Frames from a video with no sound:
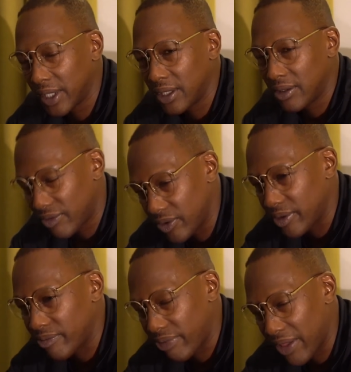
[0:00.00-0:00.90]
Get through
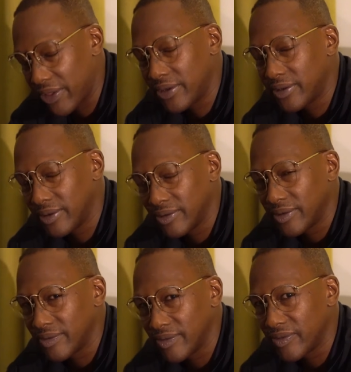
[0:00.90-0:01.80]
it, brother.
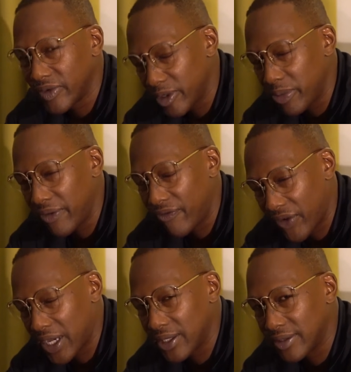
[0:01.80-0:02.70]
You'll be
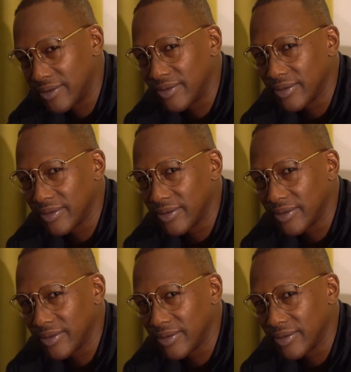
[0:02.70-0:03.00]
fine.